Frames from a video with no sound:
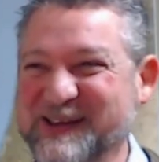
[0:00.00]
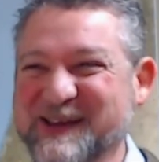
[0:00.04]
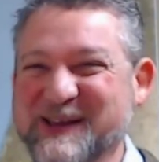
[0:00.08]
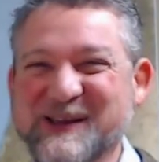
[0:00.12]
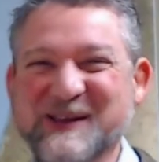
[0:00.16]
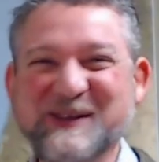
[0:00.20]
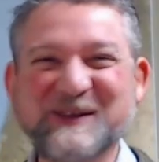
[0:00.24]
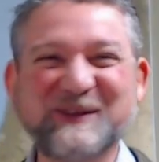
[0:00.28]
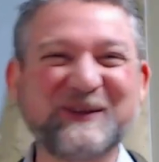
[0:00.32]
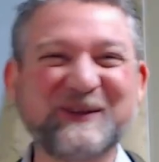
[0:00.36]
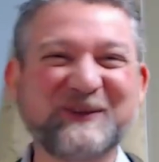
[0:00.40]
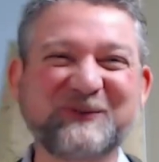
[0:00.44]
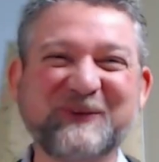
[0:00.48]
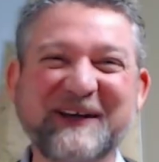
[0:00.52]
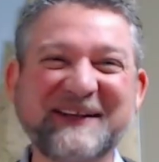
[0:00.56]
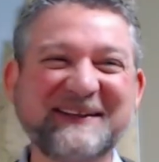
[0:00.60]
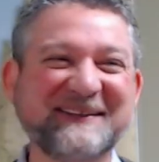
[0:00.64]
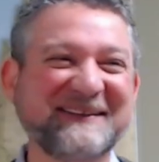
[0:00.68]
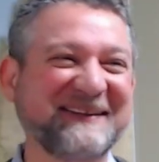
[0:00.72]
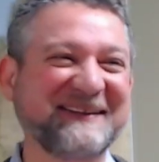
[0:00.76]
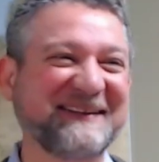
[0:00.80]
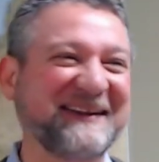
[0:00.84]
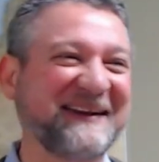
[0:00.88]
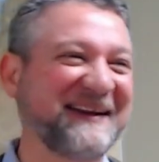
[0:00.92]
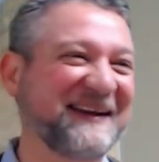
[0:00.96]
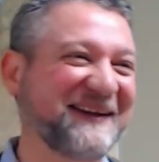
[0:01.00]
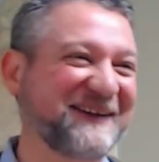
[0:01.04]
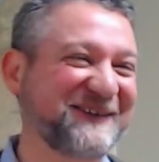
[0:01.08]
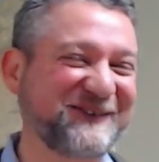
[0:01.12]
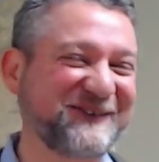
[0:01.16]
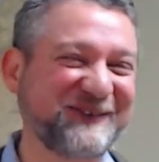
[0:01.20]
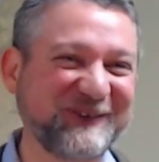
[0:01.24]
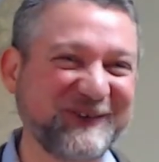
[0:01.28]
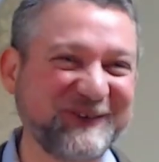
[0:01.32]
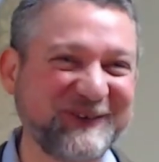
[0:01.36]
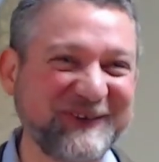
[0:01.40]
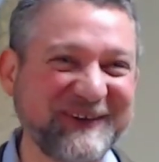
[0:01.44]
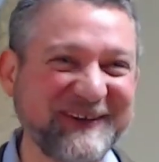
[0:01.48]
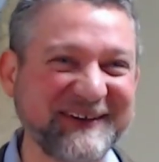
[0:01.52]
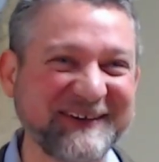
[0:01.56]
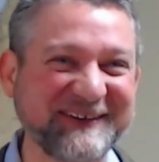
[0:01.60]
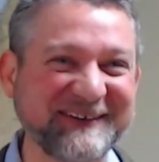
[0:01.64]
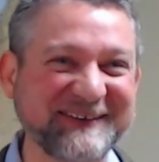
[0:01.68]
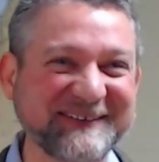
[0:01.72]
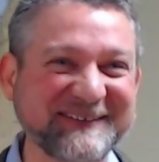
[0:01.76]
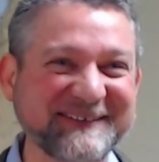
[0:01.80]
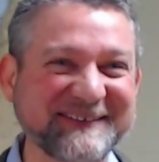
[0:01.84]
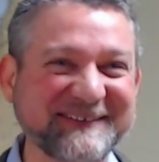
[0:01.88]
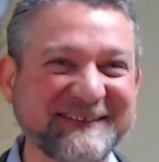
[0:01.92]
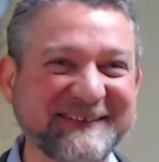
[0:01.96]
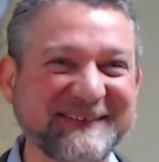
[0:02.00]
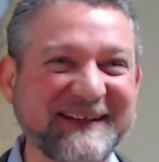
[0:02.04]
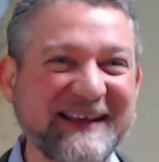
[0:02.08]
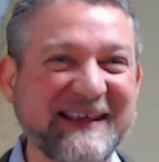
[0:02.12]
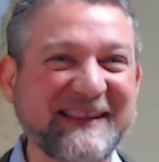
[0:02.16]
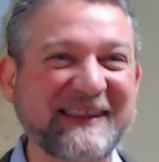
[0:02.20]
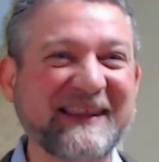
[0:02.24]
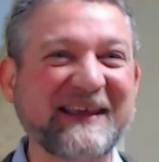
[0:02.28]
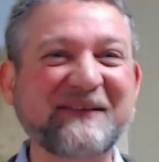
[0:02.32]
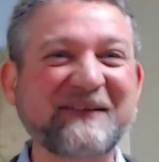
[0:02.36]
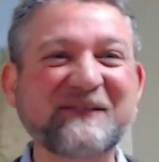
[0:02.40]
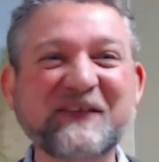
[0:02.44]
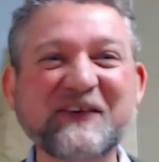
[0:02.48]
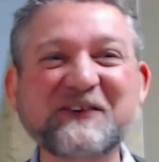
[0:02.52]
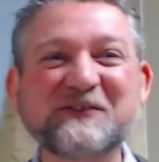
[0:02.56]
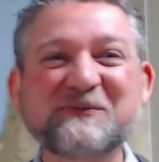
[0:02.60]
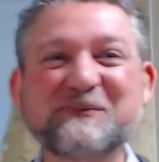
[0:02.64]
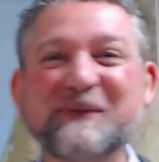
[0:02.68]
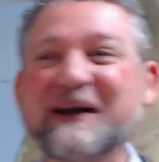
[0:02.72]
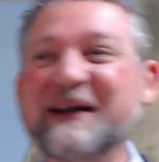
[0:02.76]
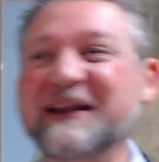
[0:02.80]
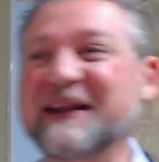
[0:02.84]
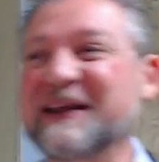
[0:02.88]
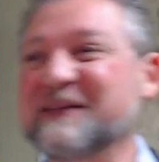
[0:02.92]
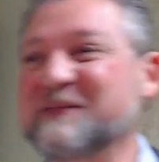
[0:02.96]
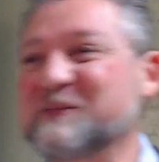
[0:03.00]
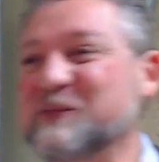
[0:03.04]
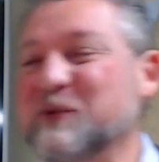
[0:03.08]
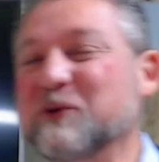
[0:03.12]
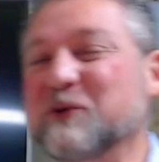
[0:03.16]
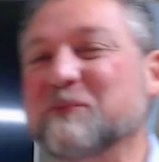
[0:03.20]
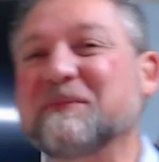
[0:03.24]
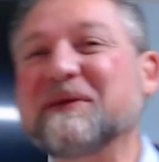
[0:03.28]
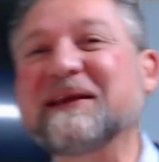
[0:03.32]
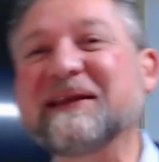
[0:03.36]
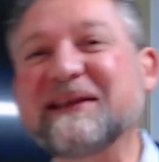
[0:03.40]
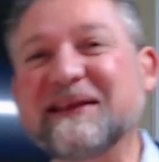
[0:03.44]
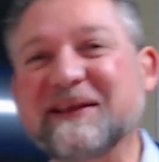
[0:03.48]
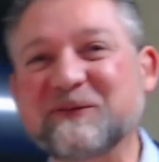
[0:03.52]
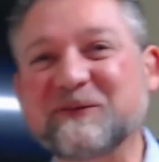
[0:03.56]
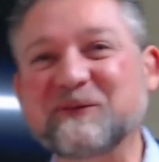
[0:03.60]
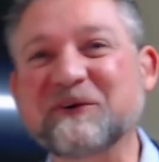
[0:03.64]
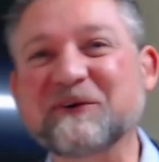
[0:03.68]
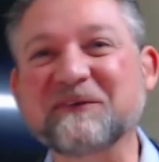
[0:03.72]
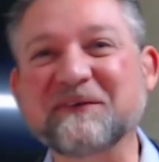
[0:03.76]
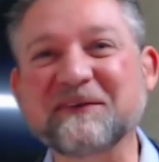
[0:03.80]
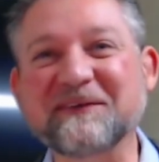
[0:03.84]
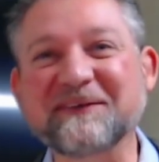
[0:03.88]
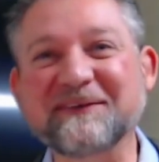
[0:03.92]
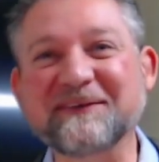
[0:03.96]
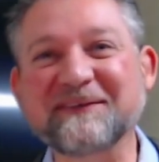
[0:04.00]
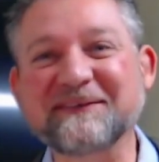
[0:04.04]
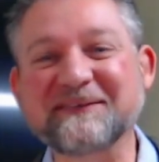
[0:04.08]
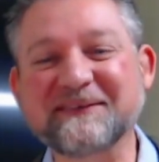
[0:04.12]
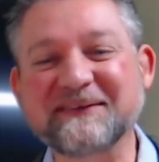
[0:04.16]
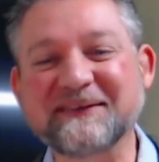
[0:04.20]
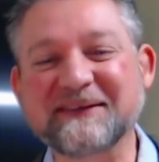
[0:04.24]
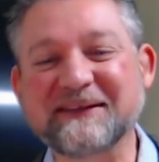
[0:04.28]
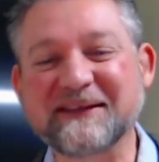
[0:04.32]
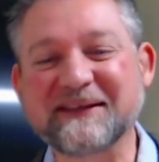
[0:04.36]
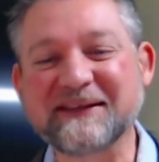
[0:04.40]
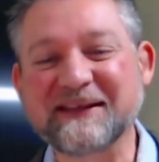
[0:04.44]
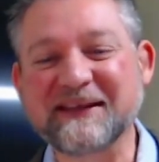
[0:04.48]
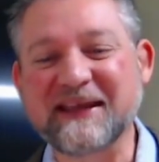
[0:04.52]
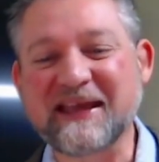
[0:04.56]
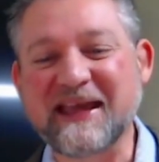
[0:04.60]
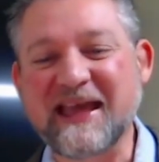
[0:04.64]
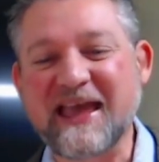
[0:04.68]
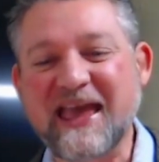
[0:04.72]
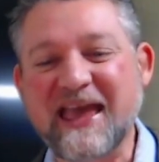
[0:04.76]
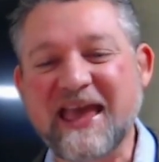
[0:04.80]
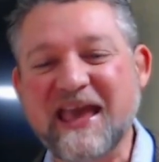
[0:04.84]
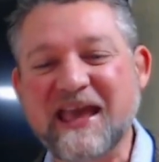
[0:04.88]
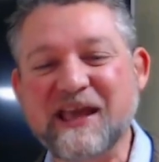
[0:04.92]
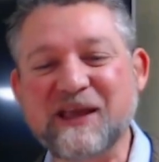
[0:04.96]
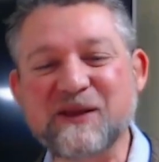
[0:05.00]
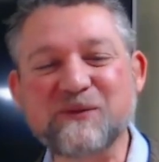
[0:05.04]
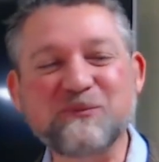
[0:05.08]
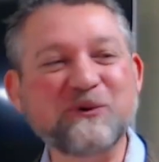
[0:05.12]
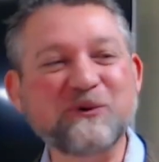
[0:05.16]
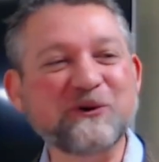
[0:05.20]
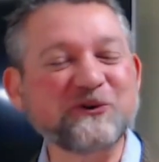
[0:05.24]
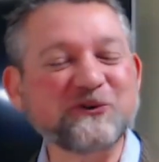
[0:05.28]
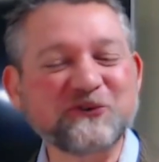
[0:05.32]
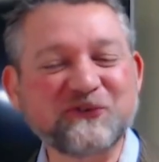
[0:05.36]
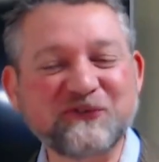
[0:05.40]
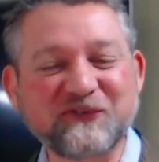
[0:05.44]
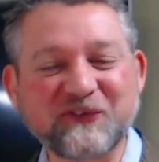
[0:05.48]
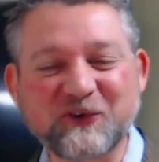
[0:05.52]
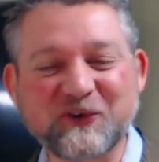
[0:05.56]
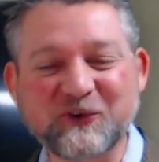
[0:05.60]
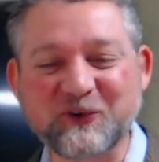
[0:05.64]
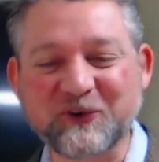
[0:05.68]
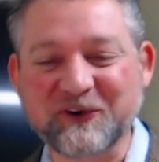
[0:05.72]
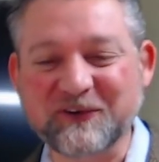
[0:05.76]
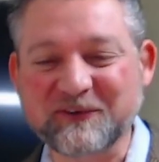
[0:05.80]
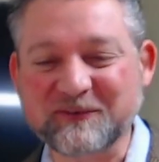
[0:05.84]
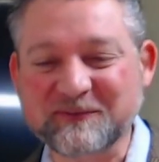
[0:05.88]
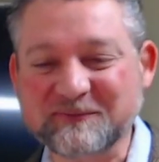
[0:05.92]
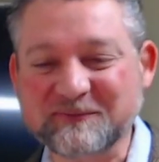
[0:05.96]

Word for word: Just wait till the next two years. That verse might have more meaning, won't it? Hebrews 4.